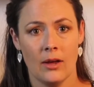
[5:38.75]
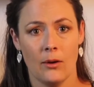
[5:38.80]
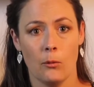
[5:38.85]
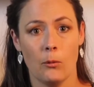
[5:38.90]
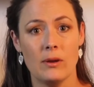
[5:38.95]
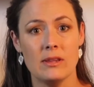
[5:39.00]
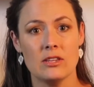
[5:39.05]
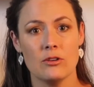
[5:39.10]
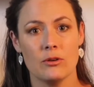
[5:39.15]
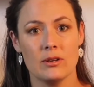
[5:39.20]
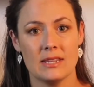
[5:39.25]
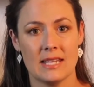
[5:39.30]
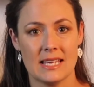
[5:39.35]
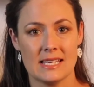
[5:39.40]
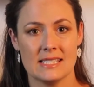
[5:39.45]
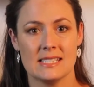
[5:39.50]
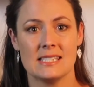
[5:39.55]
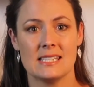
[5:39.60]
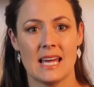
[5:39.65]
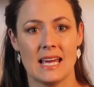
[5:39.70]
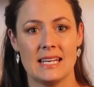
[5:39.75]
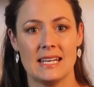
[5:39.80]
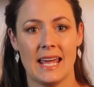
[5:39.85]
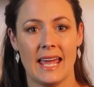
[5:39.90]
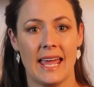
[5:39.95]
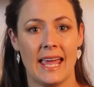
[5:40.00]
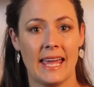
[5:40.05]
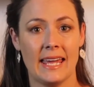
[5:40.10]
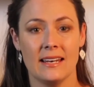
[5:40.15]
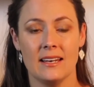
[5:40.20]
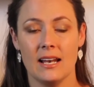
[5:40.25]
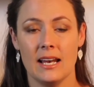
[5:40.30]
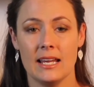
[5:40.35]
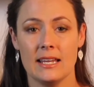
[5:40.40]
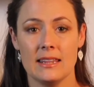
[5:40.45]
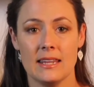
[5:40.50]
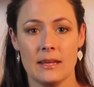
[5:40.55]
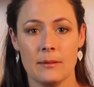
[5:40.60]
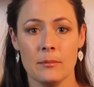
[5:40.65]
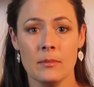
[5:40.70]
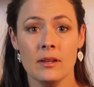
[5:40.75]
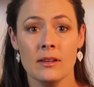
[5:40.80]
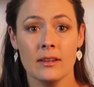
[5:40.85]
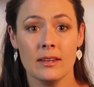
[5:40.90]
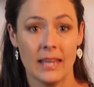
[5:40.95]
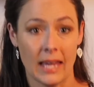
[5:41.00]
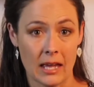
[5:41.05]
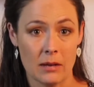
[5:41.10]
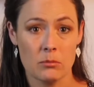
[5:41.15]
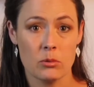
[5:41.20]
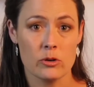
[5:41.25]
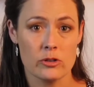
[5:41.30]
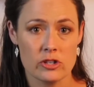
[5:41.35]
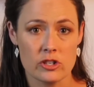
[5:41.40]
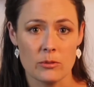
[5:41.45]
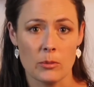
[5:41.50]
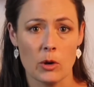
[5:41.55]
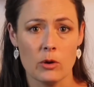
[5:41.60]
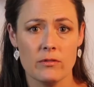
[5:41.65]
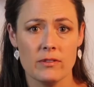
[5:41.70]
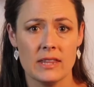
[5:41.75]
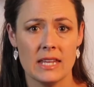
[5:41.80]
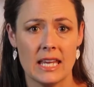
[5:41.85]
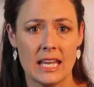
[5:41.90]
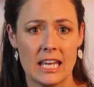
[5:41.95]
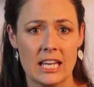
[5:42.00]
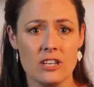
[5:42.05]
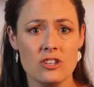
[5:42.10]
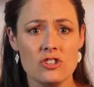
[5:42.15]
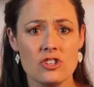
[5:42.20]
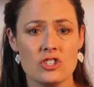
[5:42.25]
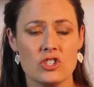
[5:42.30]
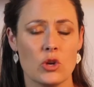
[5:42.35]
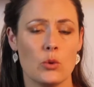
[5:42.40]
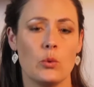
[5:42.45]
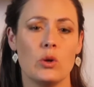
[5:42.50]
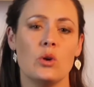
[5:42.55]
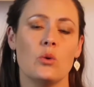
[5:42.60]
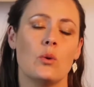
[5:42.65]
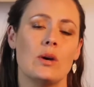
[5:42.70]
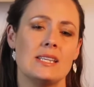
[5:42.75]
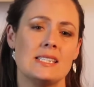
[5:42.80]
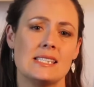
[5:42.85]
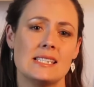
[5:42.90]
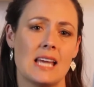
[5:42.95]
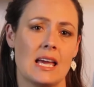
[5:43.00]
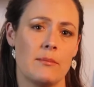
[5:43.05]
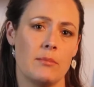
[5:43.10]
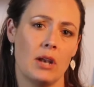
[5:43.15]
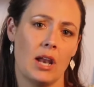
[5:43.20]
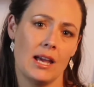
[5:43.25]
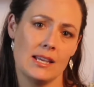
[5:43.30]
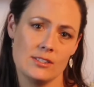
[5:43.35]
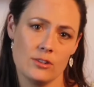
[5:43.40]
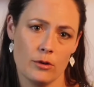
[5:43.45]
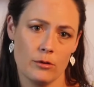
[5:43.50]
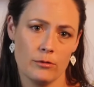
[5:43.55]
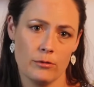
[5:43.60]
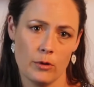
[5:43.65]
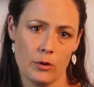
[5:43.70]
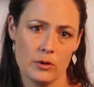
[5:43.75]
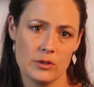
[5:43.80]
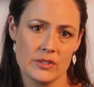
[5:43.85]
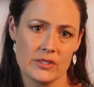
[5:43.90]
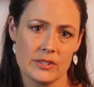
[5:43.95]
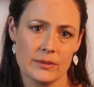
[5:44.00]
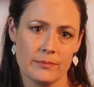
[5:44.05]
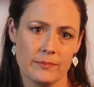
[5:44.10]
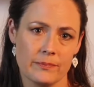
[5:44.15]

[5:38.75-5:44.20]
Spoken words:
When they're in that state, handling them can push them over the edge, so we always stabilize her first.